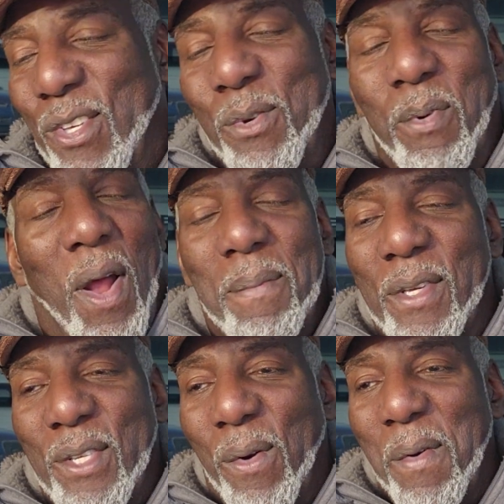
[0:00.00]
You probably
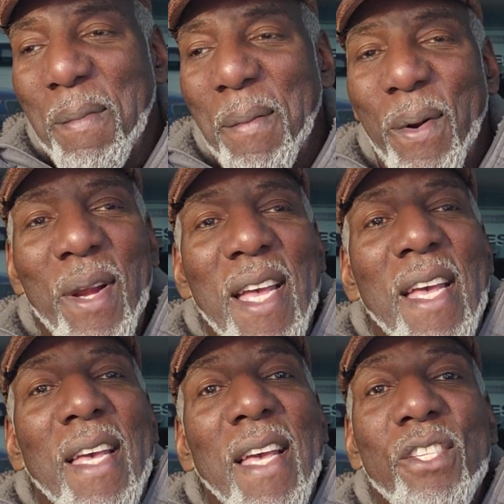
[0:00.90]
don't remember.
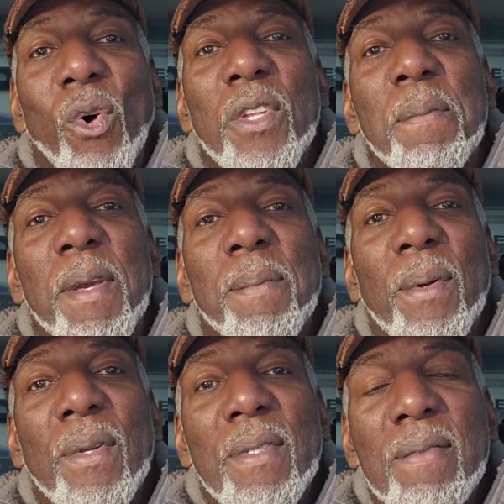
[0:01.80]
It's only people